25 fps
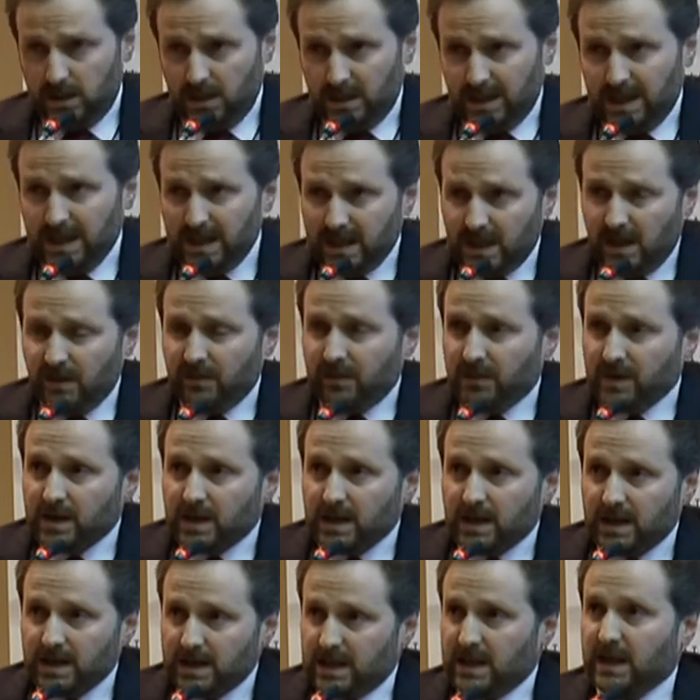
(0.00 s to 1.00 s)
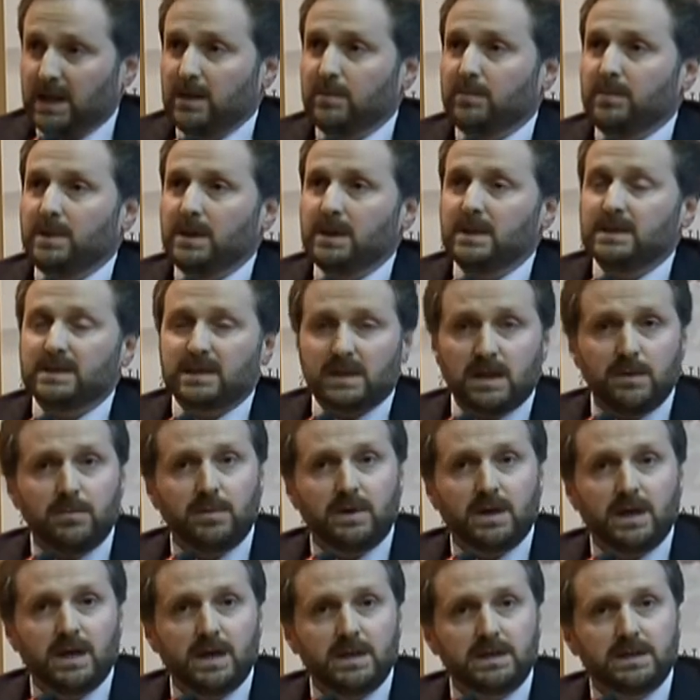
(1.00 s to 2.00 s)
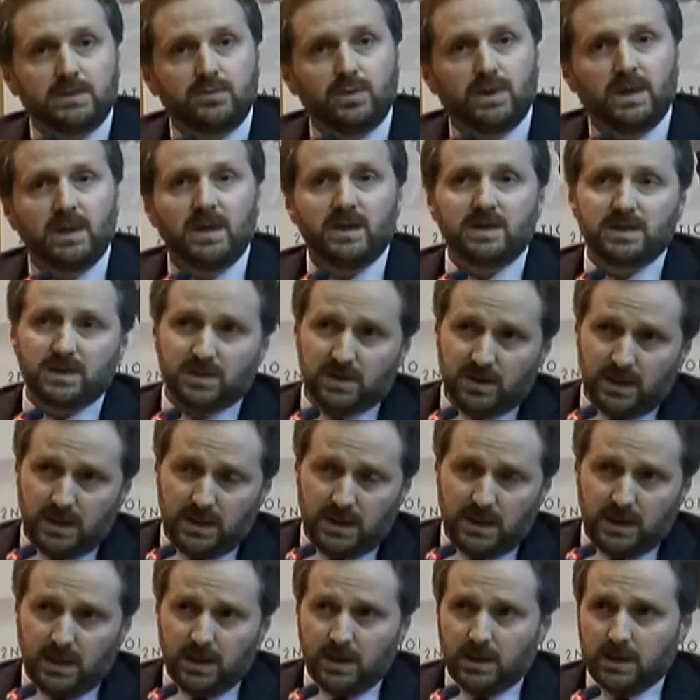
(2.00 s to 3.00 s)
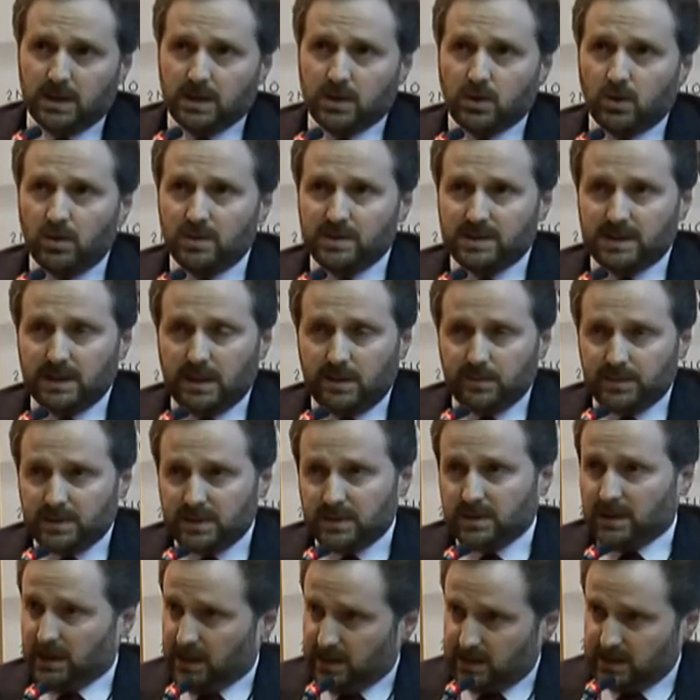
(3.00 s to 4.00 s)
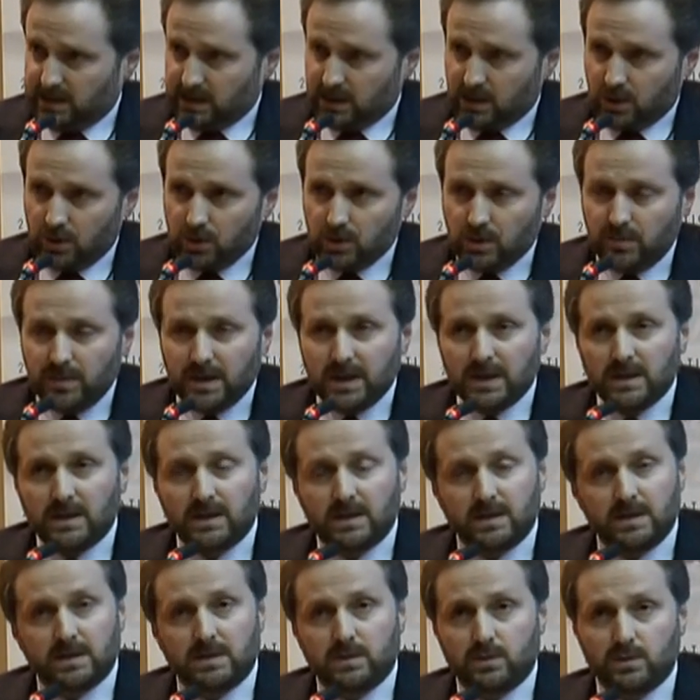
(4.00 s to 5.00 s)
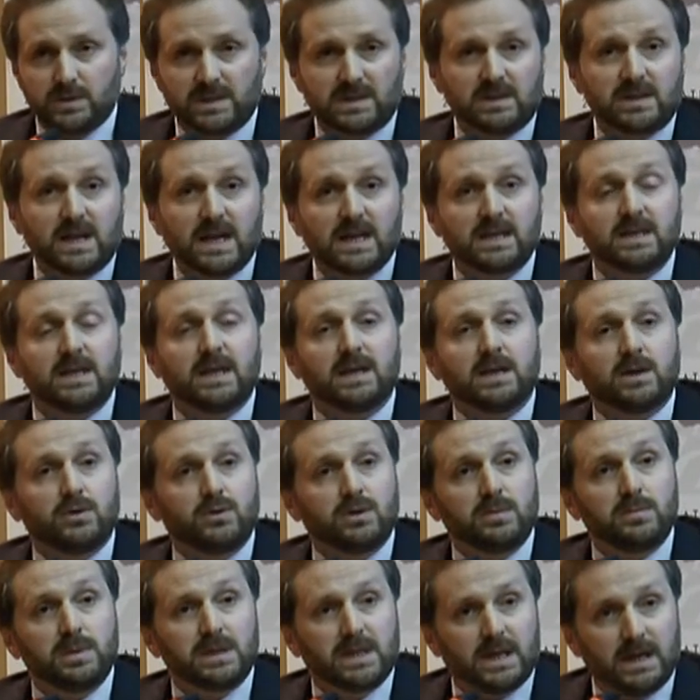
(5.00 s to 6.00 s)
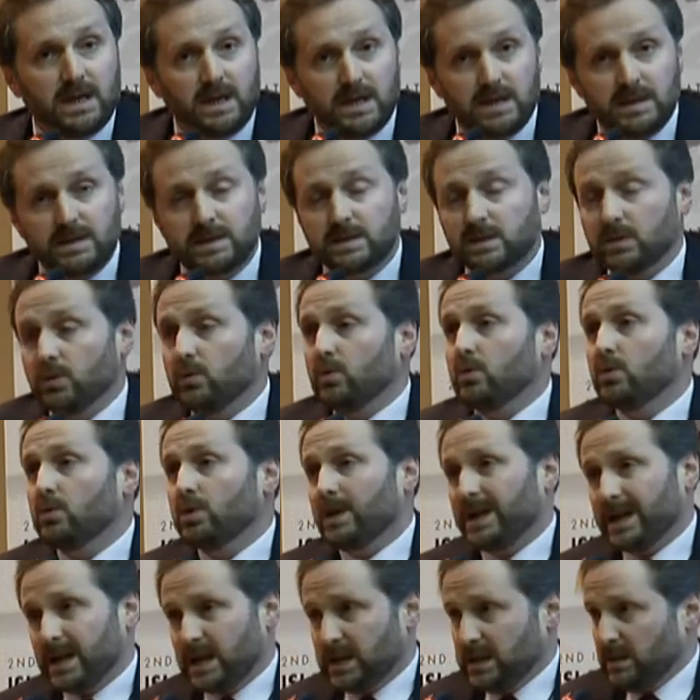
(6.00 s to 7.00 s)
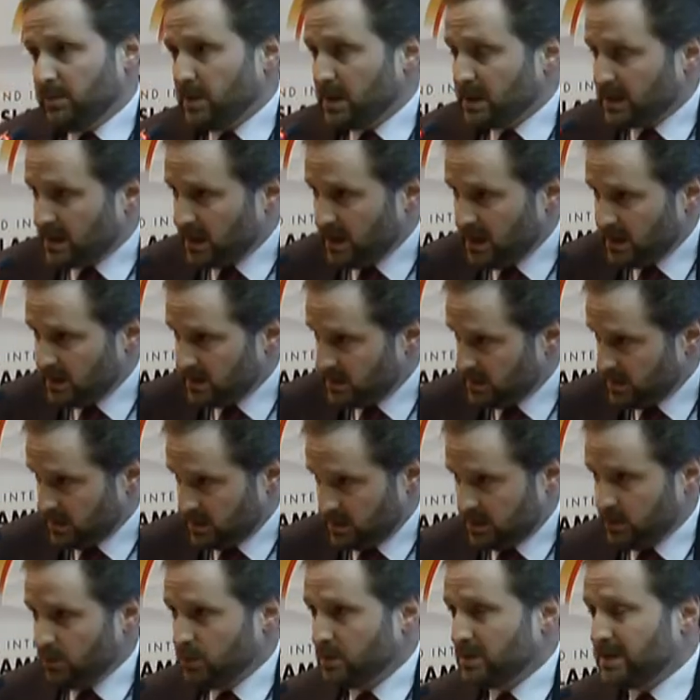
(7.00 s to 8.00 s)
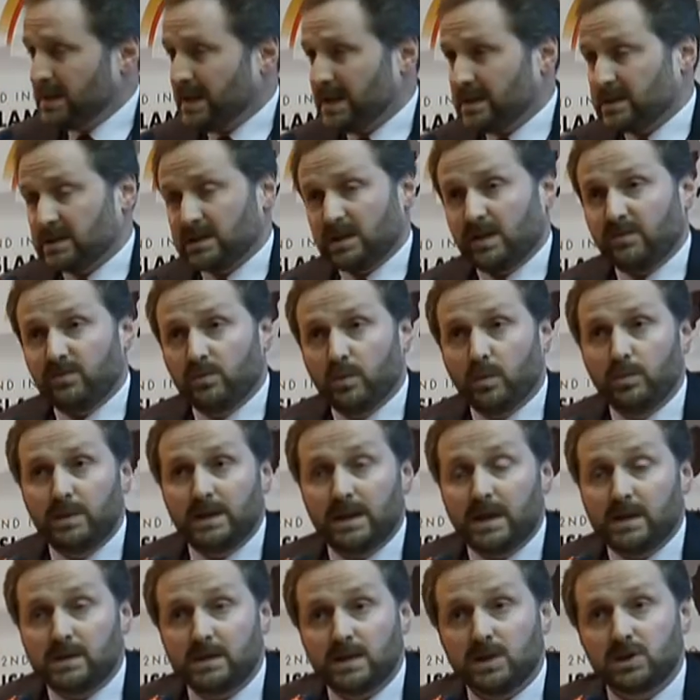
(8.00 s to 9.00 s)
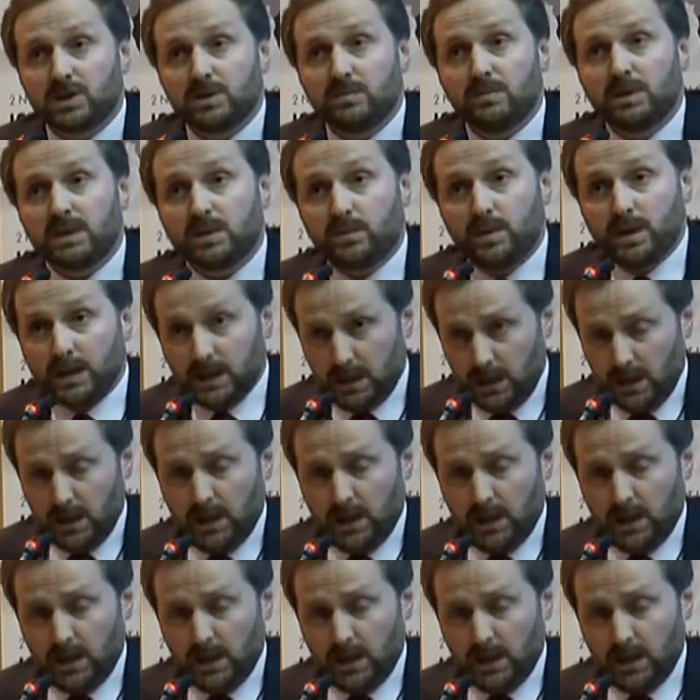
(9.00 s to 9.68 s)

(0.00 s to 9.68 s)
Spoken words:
in Africa can be summarized with these three concepts. It's economic, to strengthen economic ties or academic ties, student and staff mobilization between